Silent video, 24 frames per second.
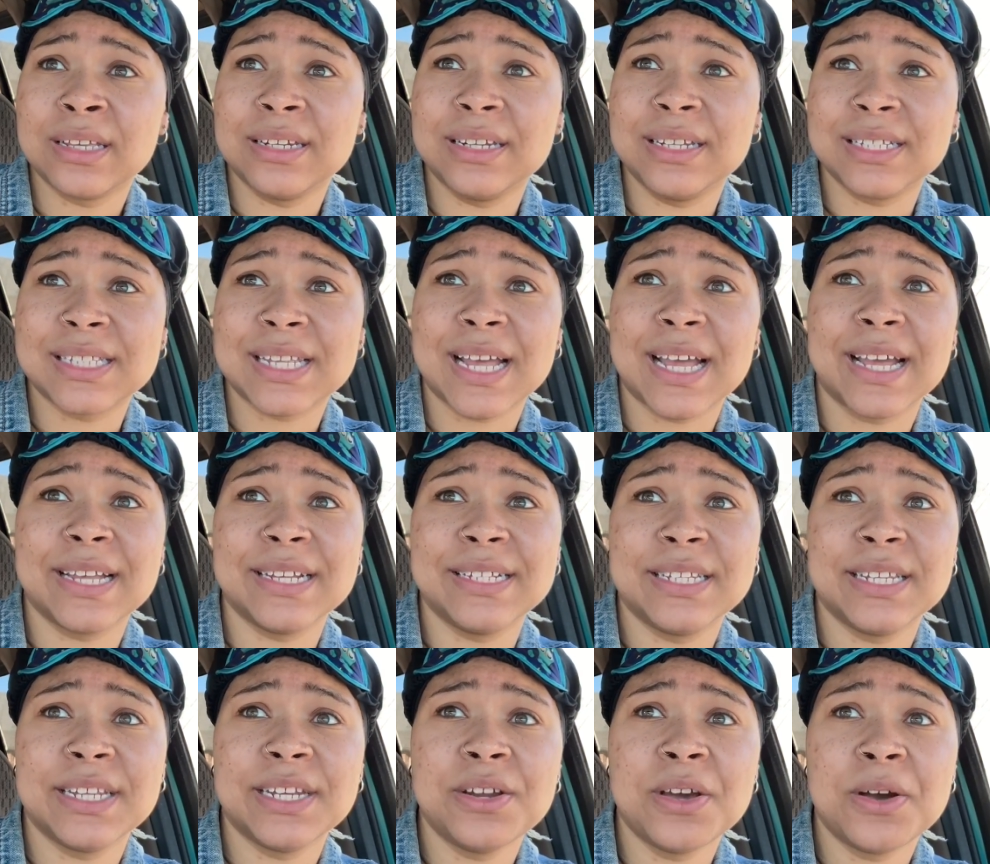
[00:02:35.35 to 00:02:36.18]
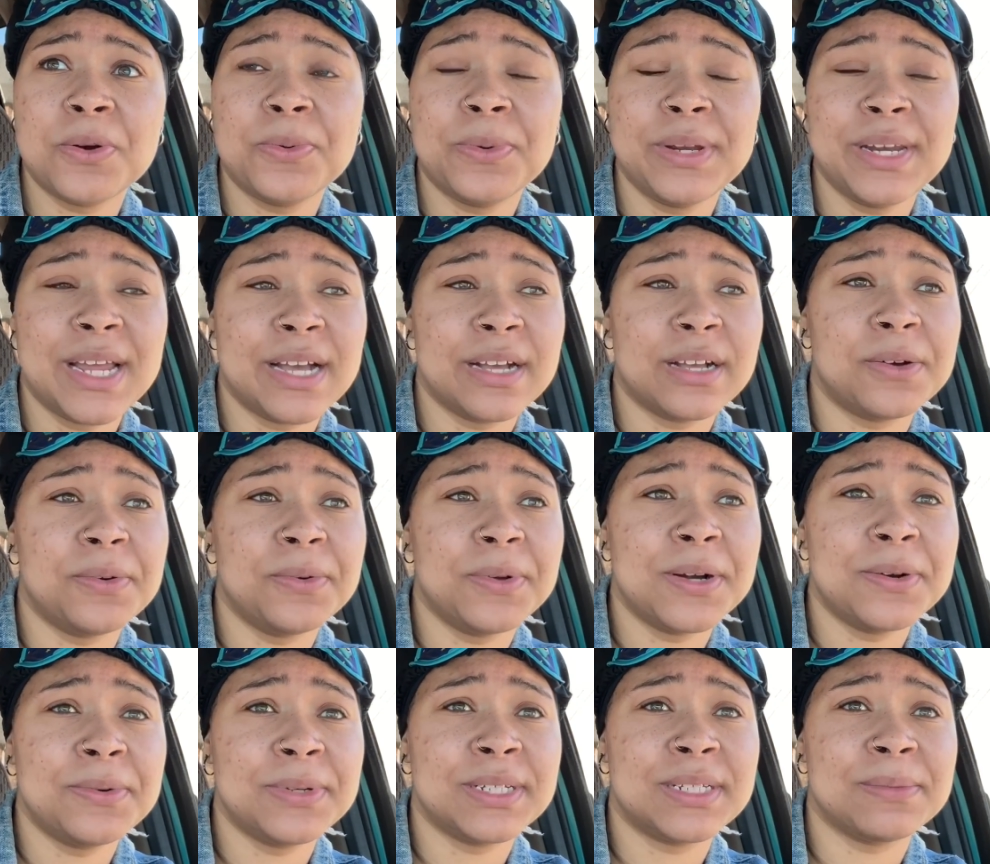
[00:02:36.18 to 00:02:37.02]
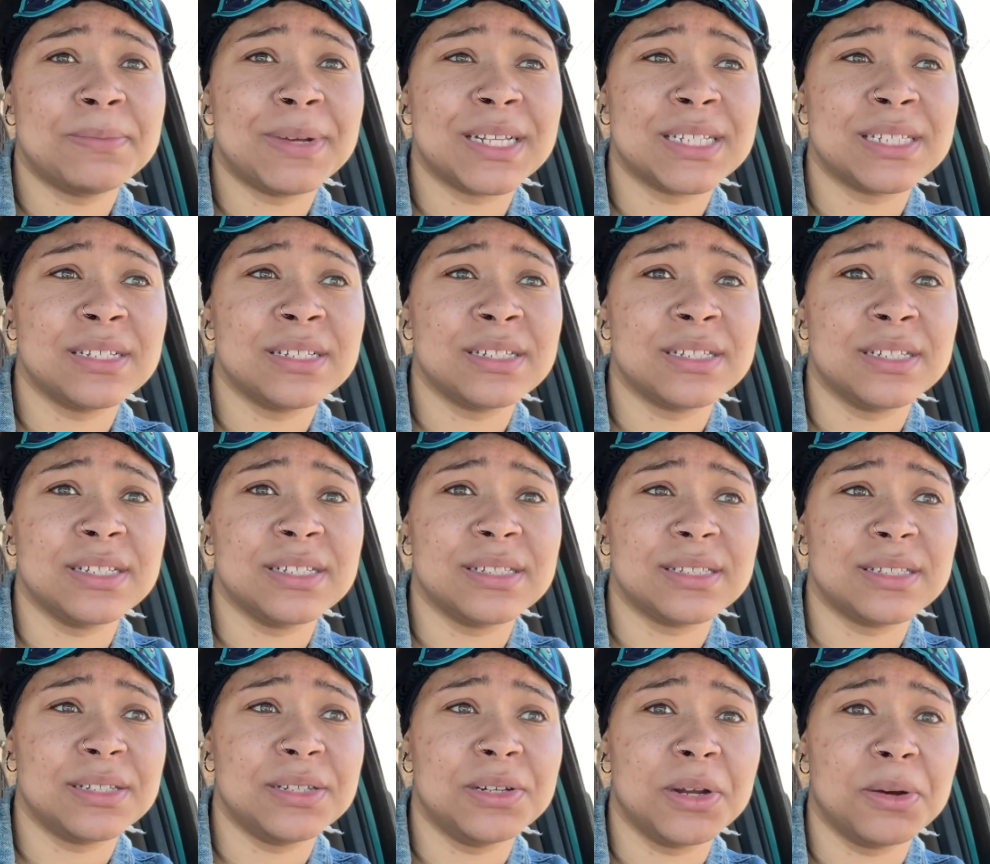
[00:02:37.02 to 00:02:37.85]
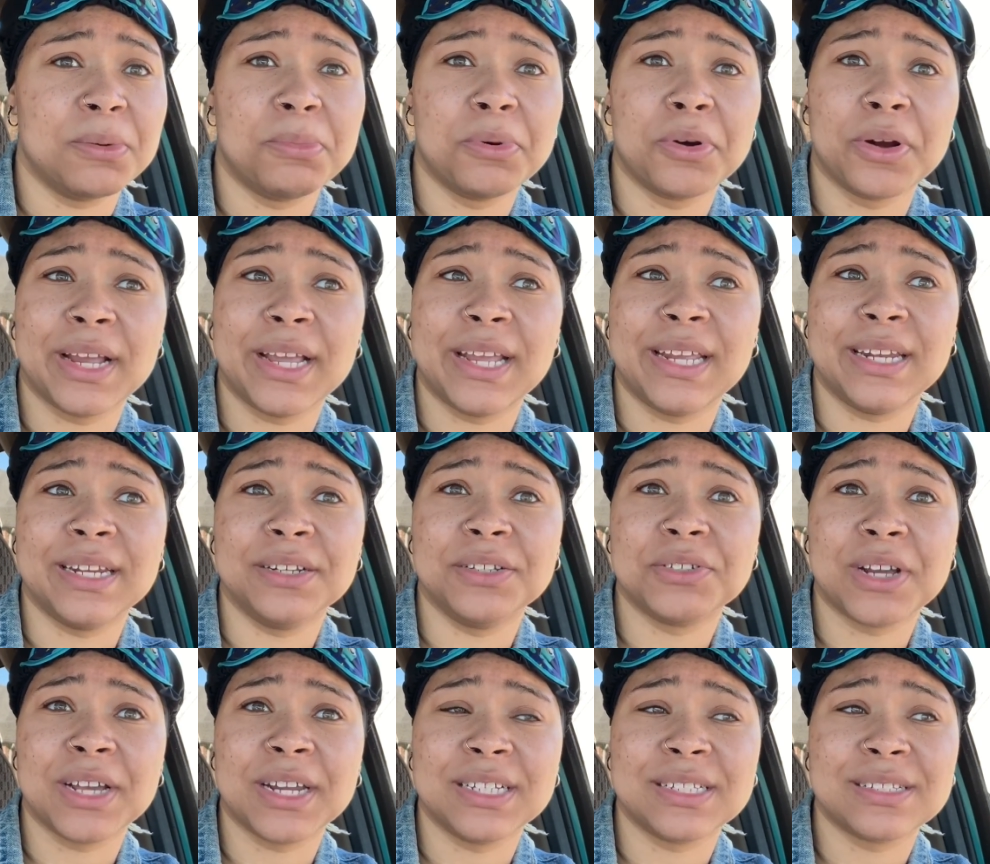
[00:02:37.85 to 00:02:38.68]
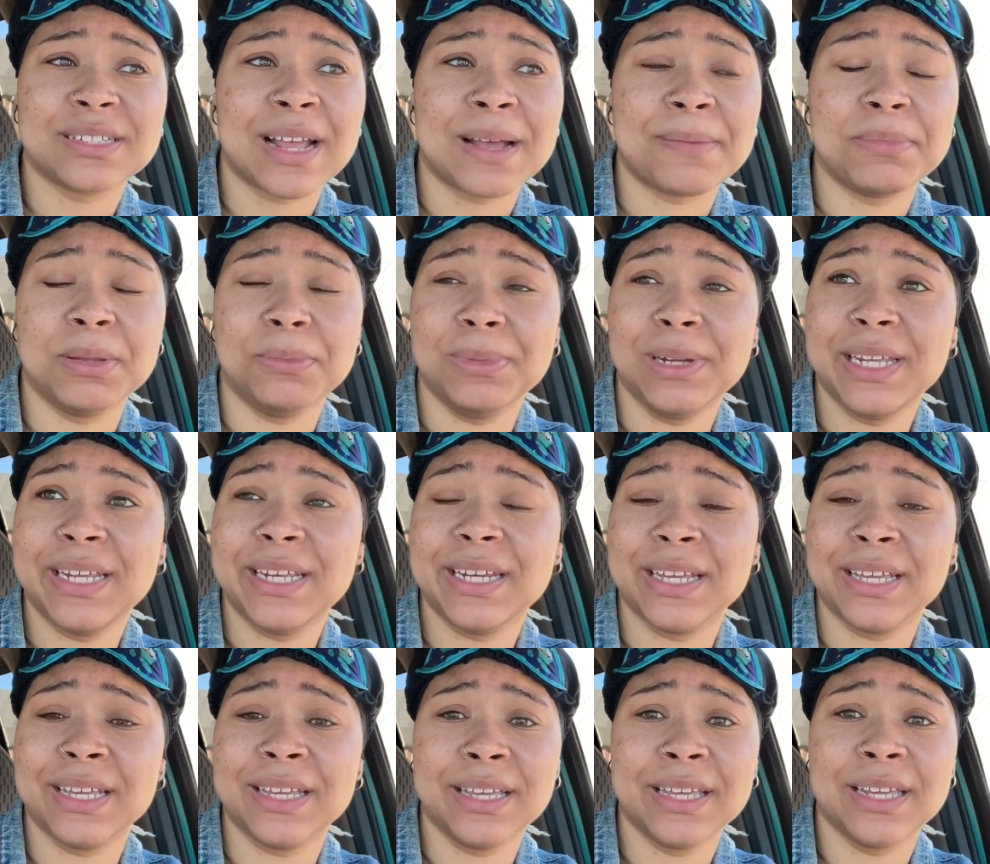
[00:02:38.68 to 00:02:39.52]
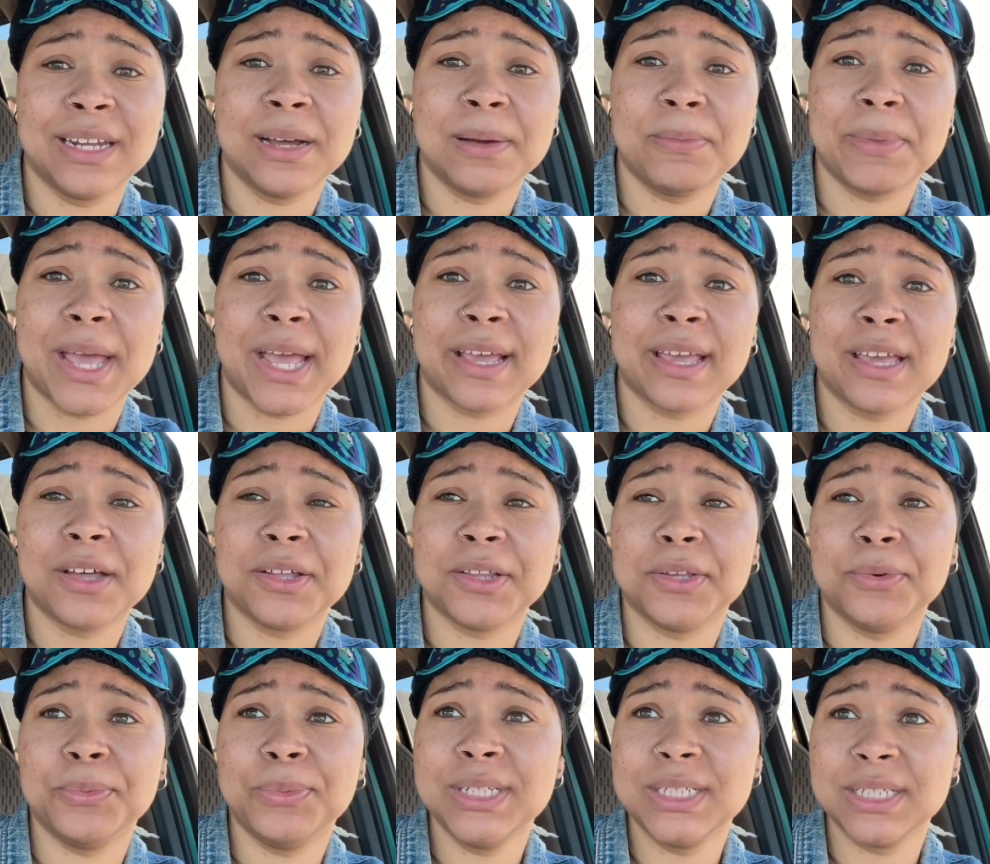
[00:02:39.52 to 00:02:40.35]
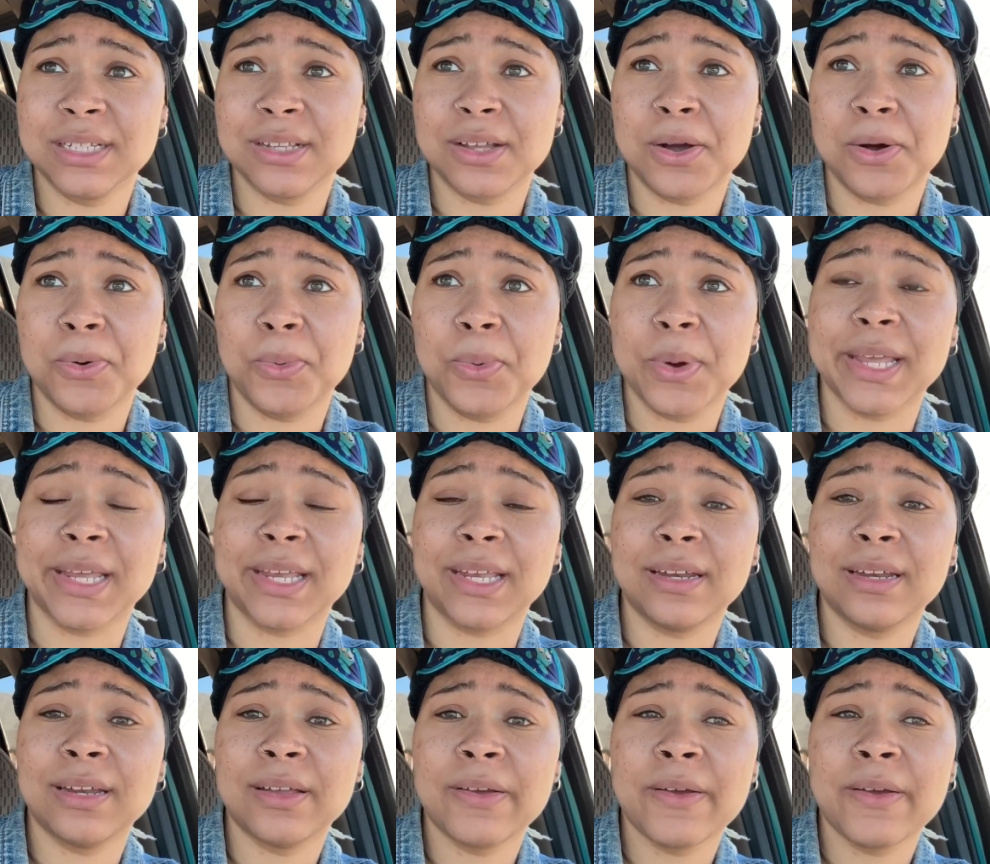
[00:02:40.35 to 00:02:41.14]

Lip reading: decides that, no, we're not going to go into my sister's, you know, brain and try to stop the bleeding and get her back healthy. We just going to wait.